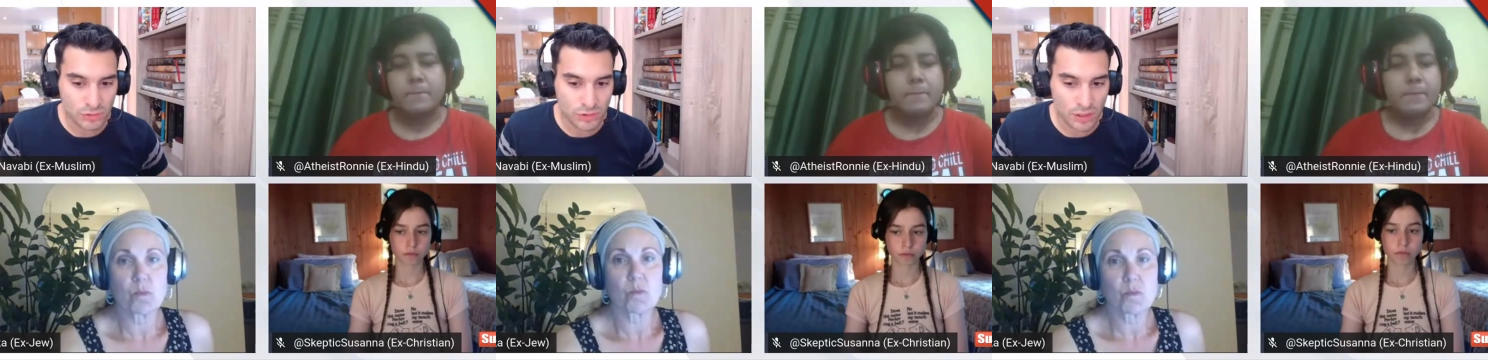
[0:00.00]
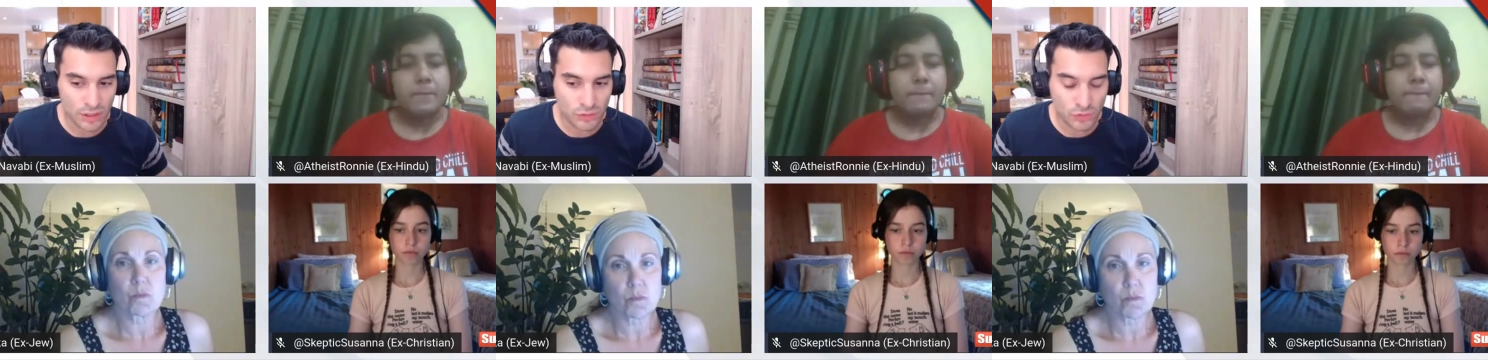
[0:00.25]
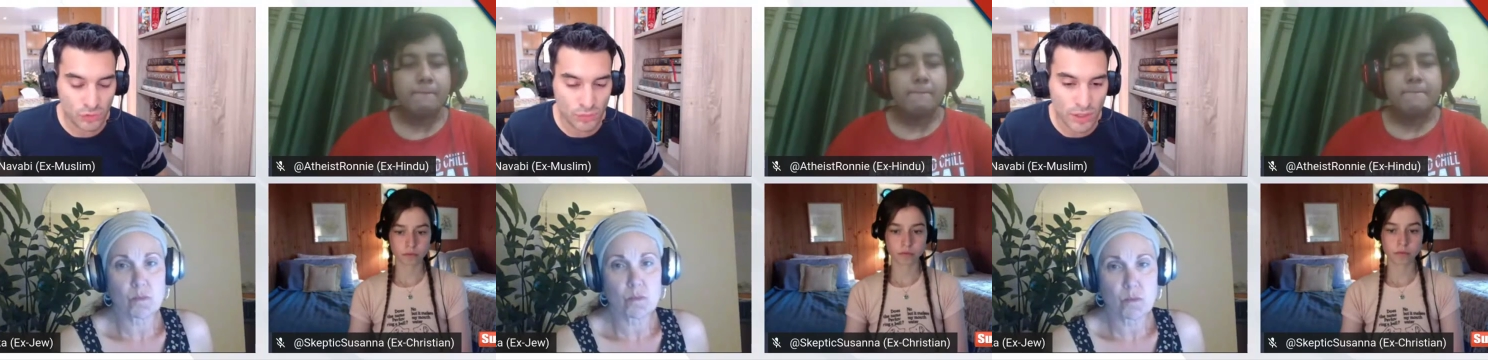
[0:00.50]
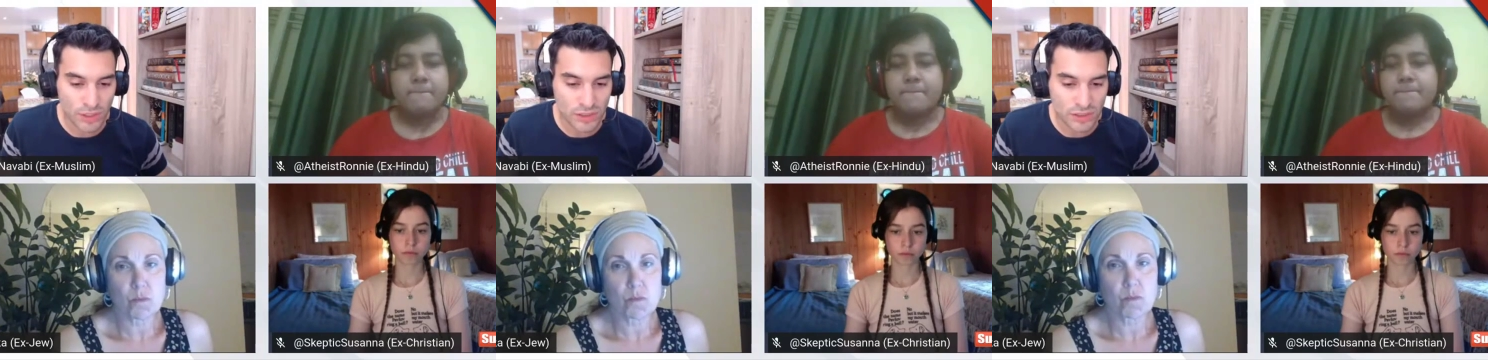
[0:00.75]
Speaker 1: uh, too
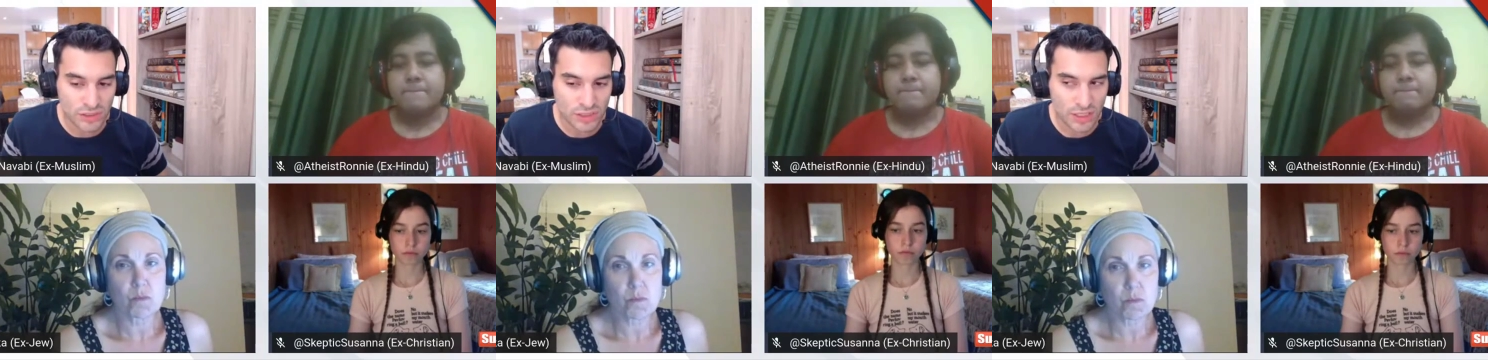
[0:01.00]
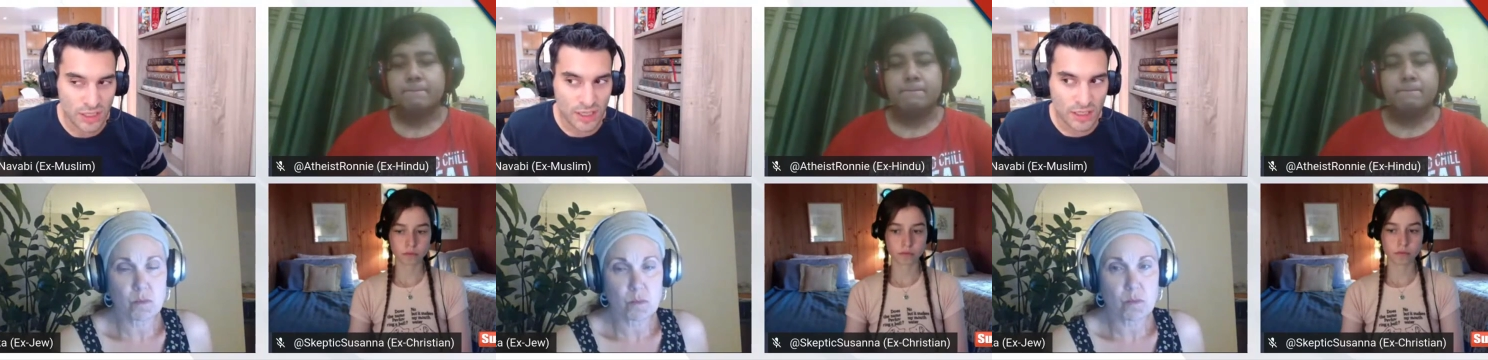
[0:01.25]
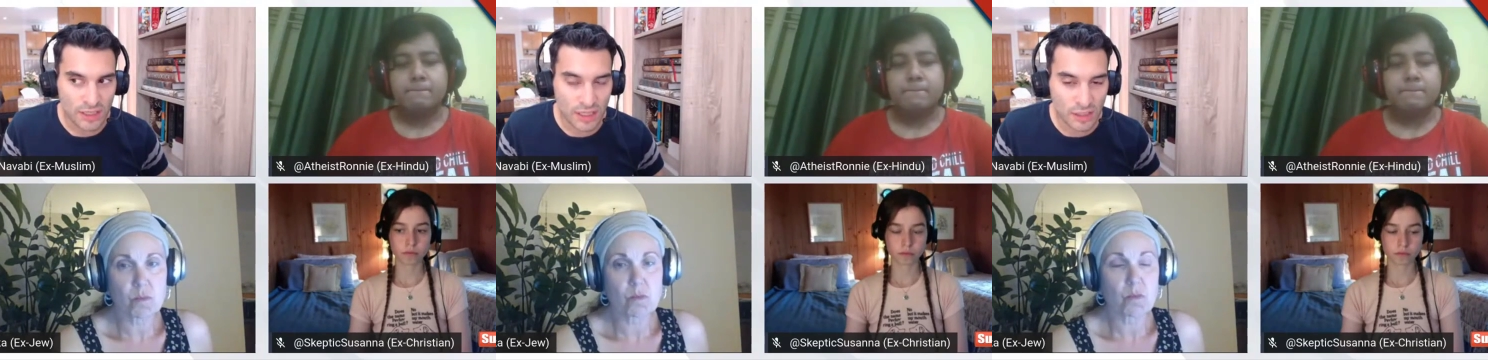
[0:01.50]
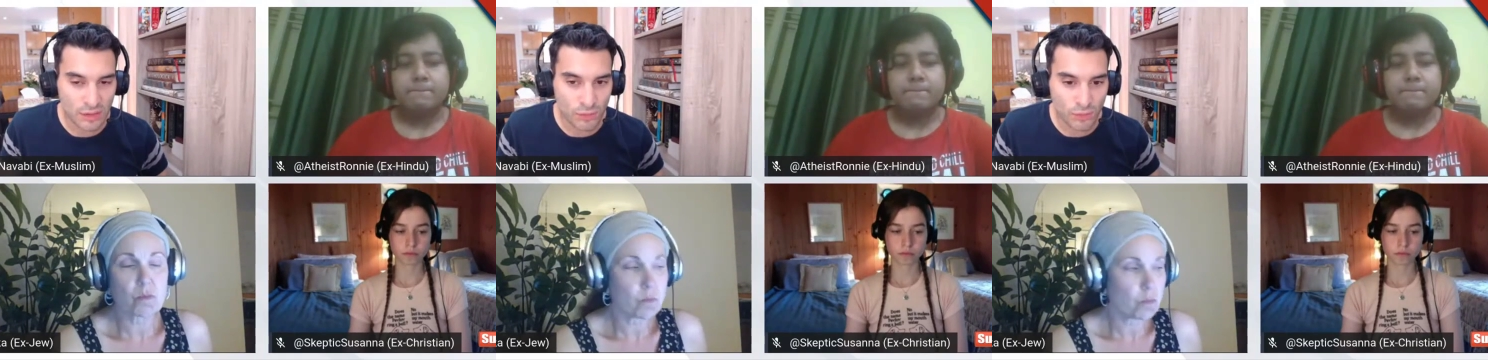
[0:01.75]
much,
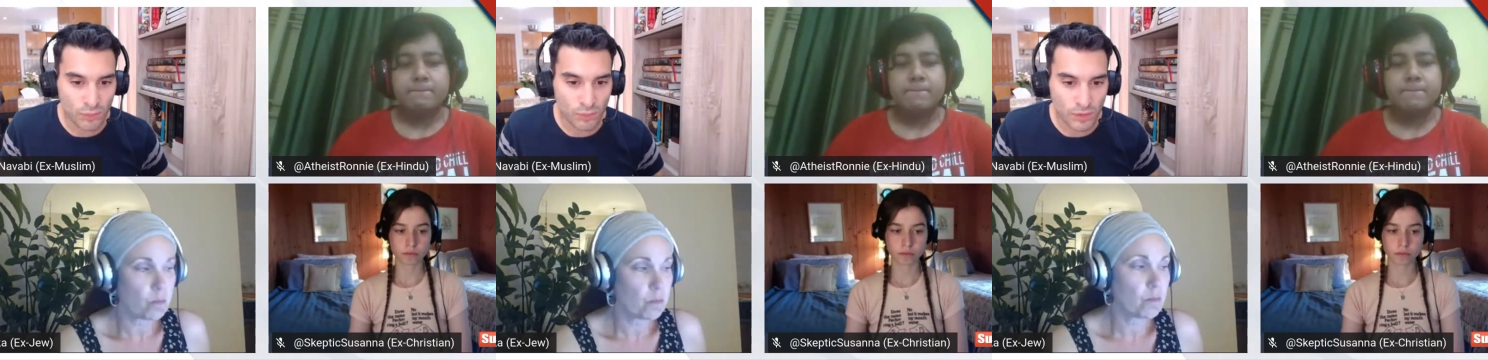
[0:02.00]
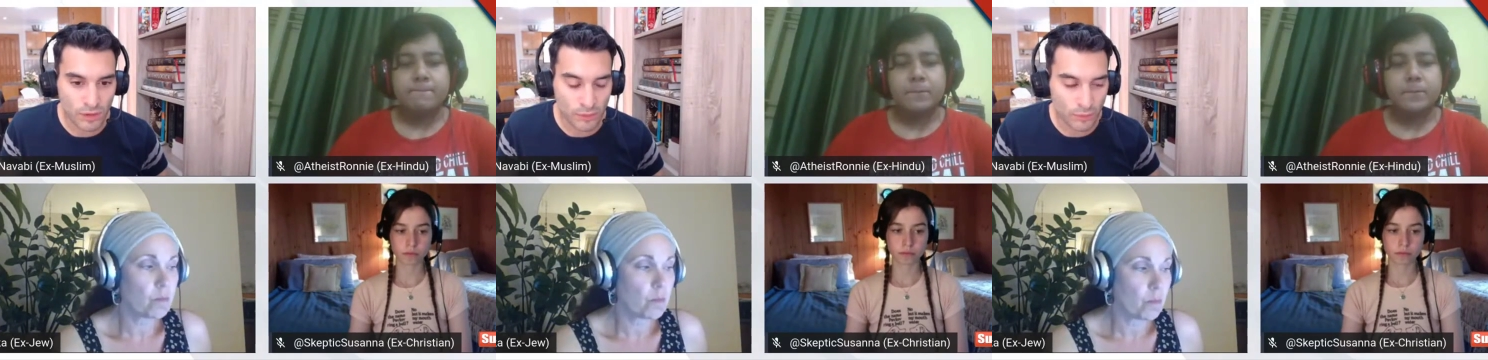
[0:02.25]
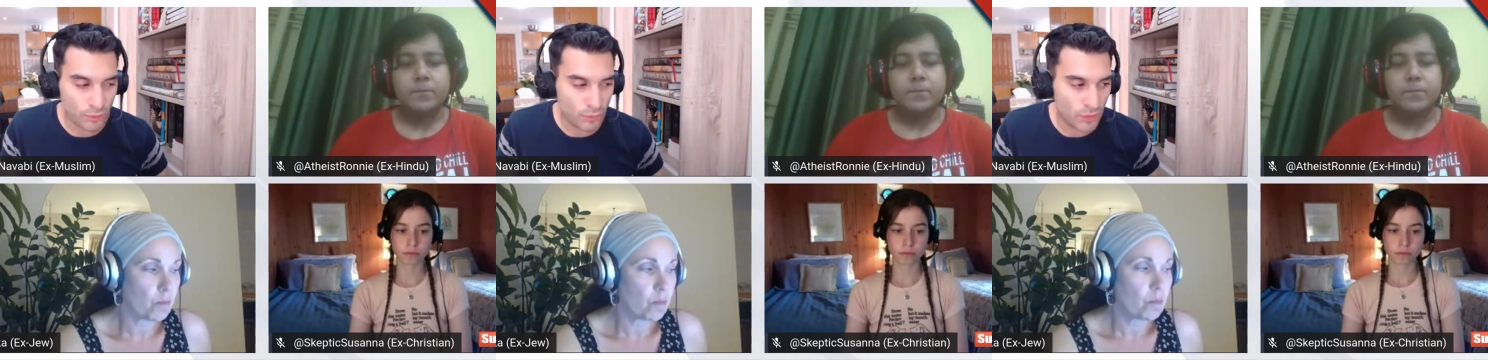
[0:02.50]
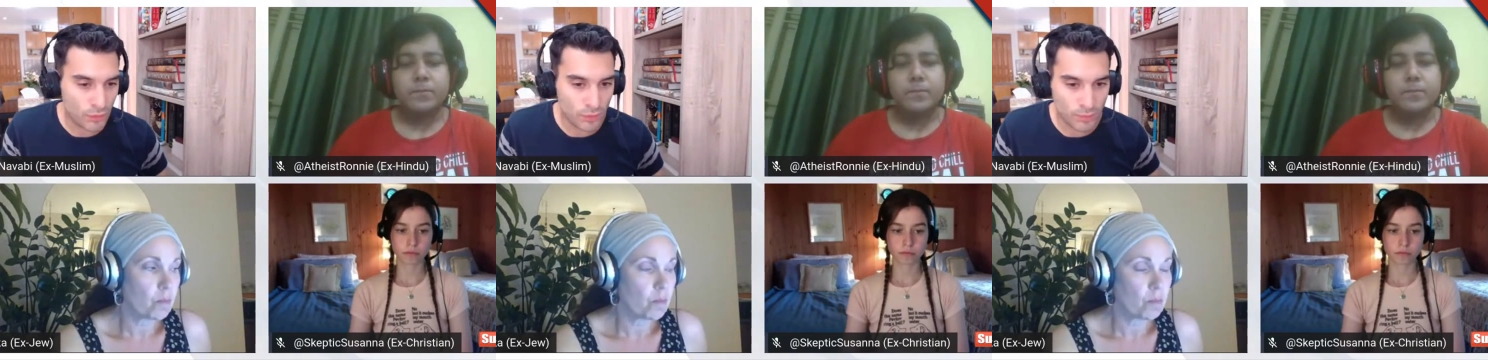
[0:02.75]
then
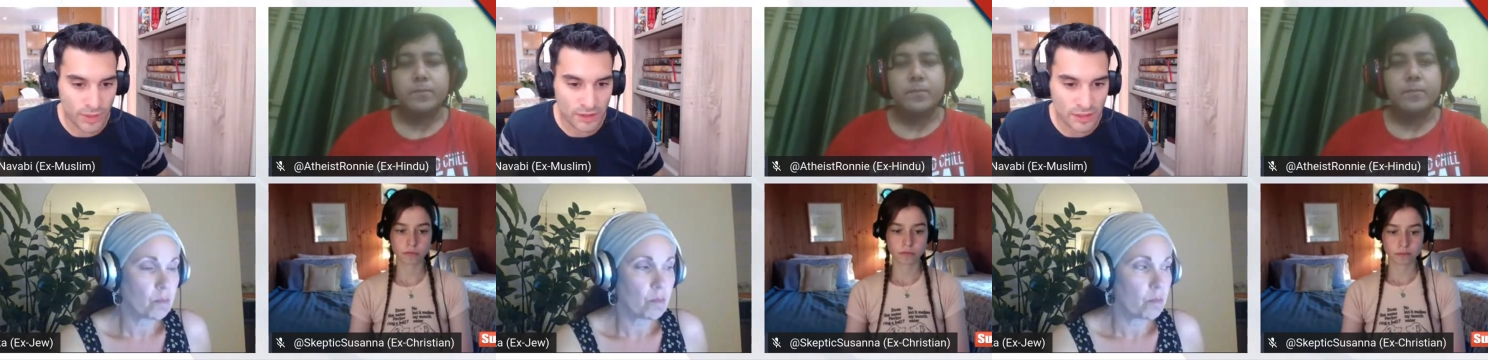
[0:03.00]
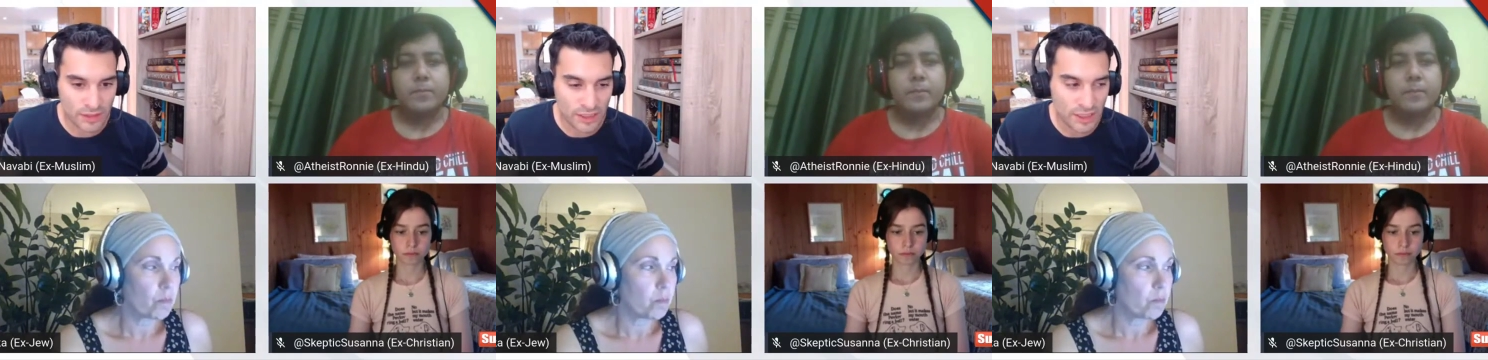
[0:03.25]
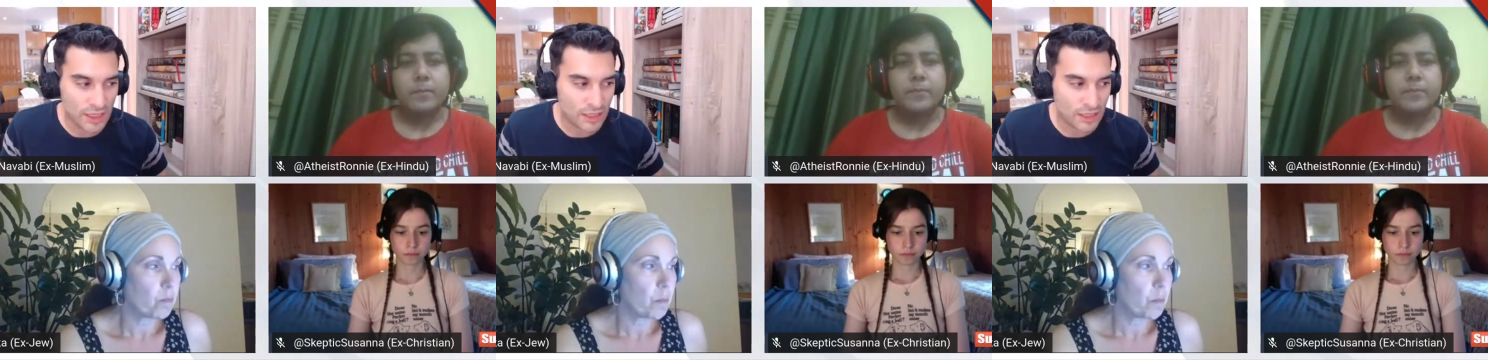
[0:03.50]
we will bend the knee.